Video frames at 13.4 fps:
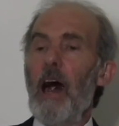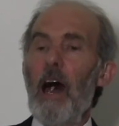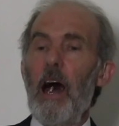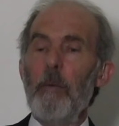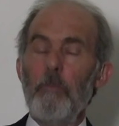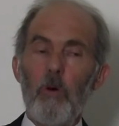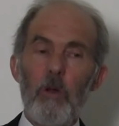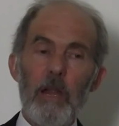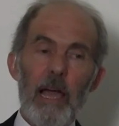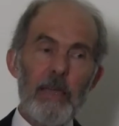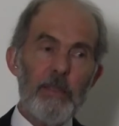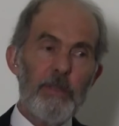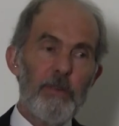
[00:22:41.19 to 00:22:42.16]
are more
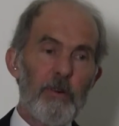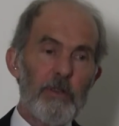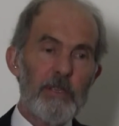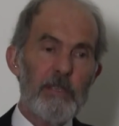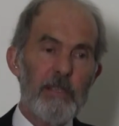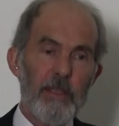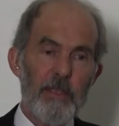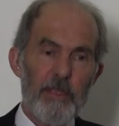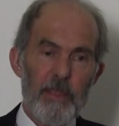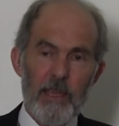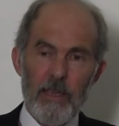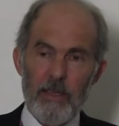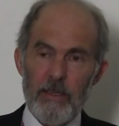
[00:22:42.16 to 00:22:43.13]
like thoughts than
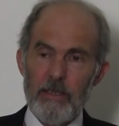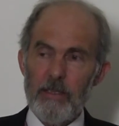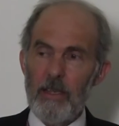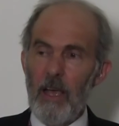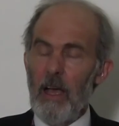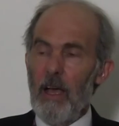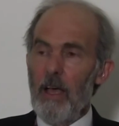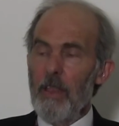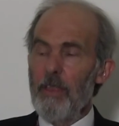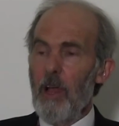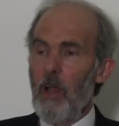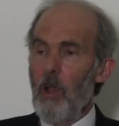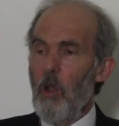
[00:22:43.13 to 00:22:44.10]
things,
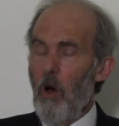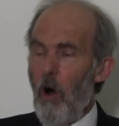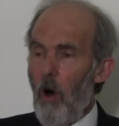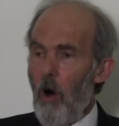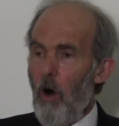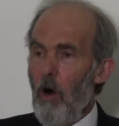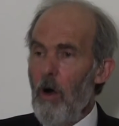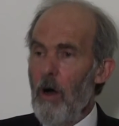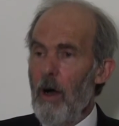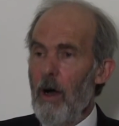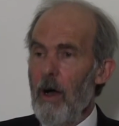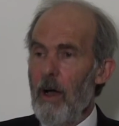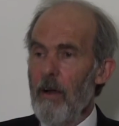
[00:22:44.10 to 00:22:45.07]
the
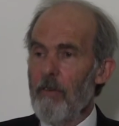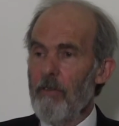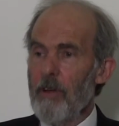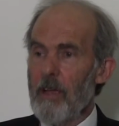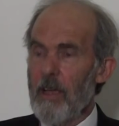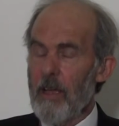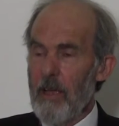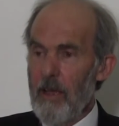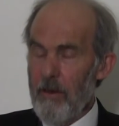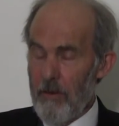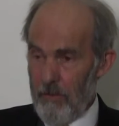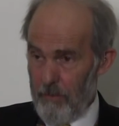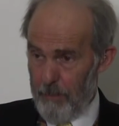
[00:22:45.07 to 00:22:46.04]
law
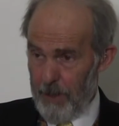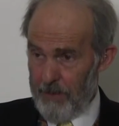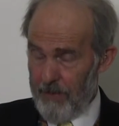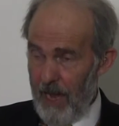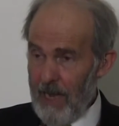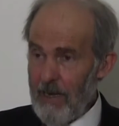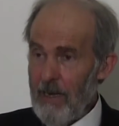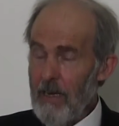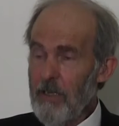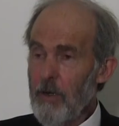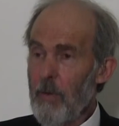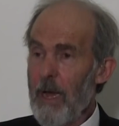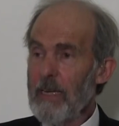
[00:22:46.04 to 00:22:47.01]

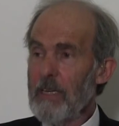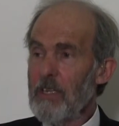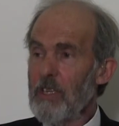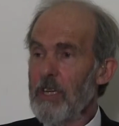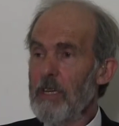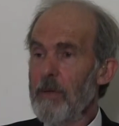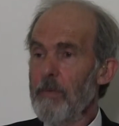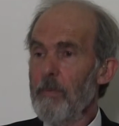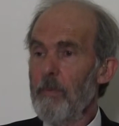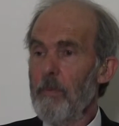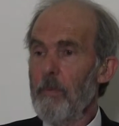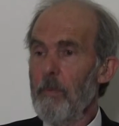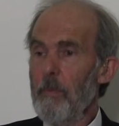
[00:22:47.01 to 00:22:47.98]
pertaining to energy,
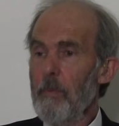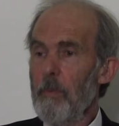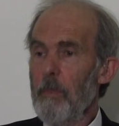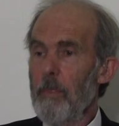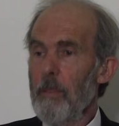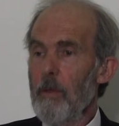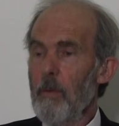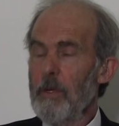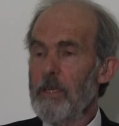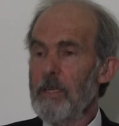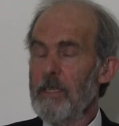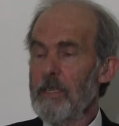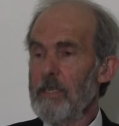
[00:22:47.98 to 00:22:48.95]

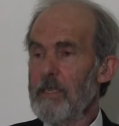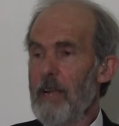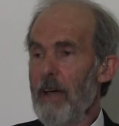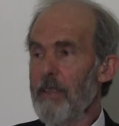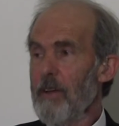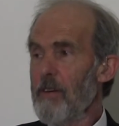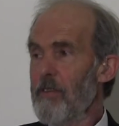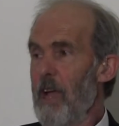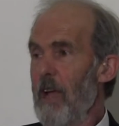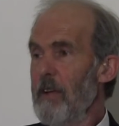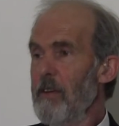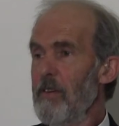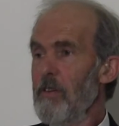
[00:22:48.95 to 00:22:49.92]
which is it's neither
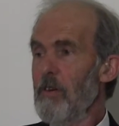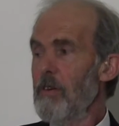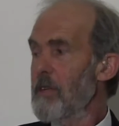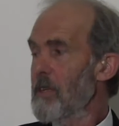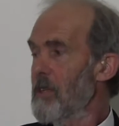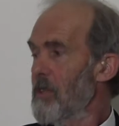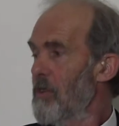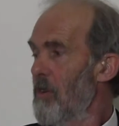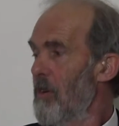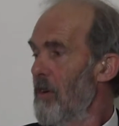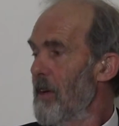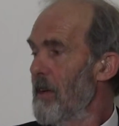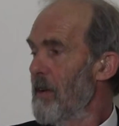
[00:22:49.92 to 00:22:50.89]
created nor
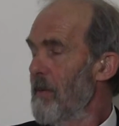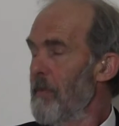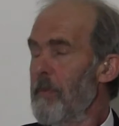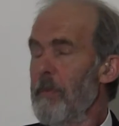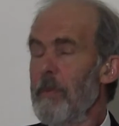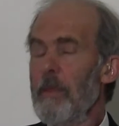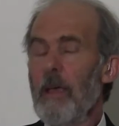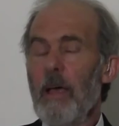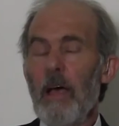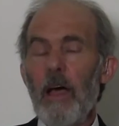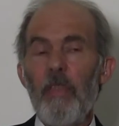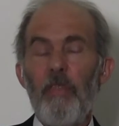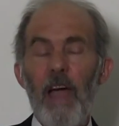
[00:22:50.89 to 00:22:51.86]
destroyed,
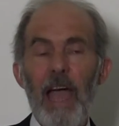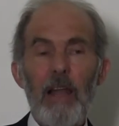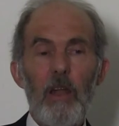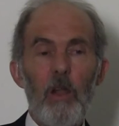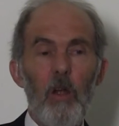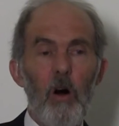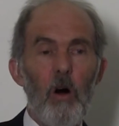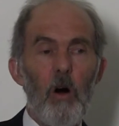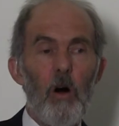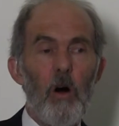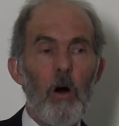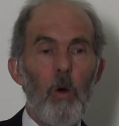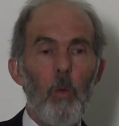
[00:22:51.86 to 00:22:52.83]
that
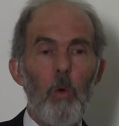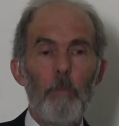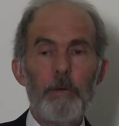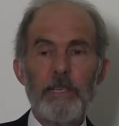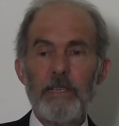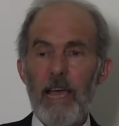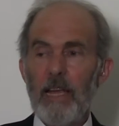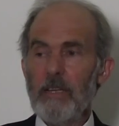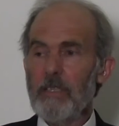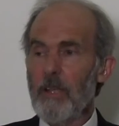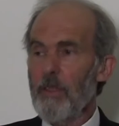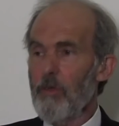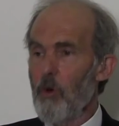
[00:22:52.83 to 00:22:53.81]
law will pertain
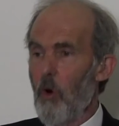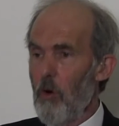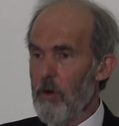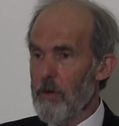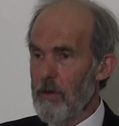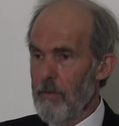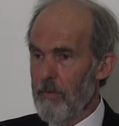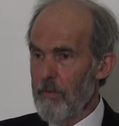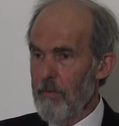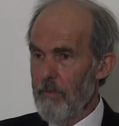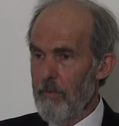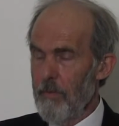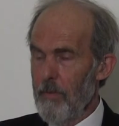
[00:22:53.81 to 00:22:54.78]
to thought,
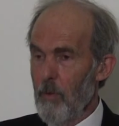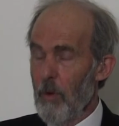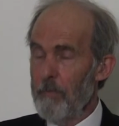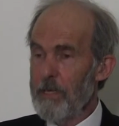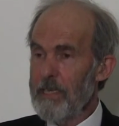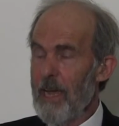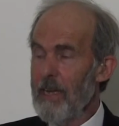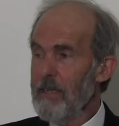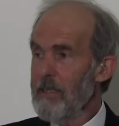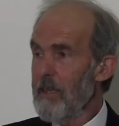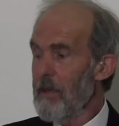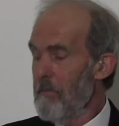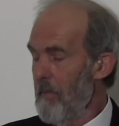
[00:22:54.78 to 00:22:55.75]
will pertain
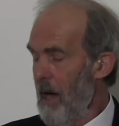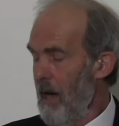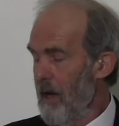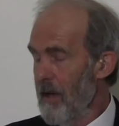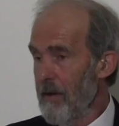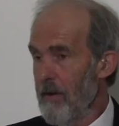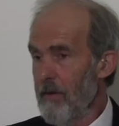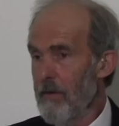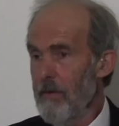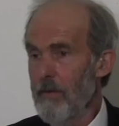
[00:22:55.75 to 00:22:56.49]
to the mind.